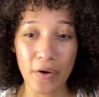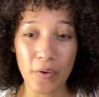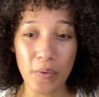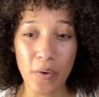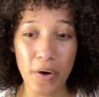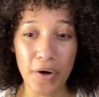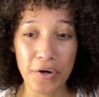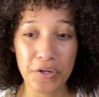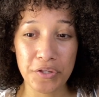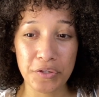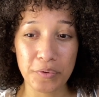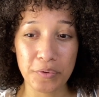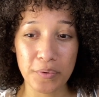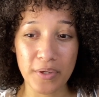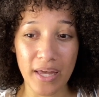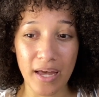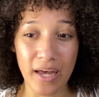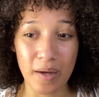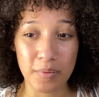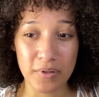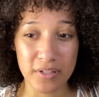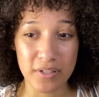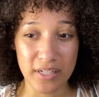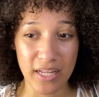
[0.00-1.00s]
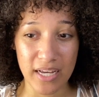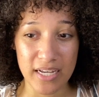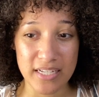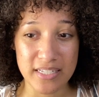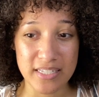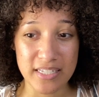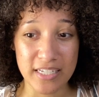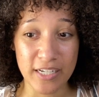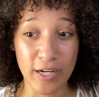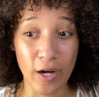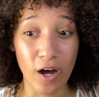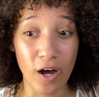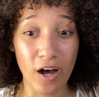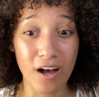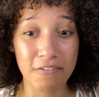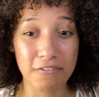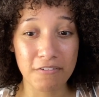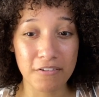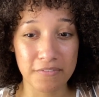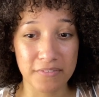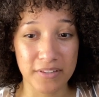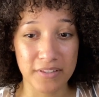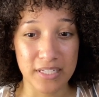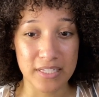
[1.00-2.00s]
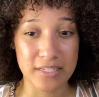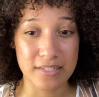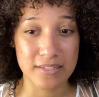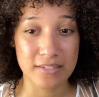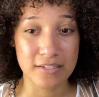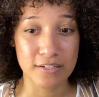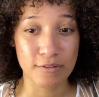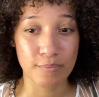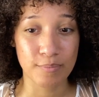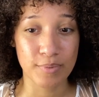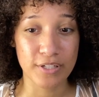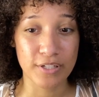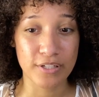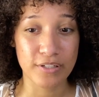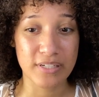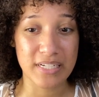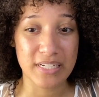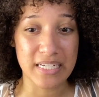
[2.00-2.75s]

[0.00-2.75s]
are you capitalizing off of this to build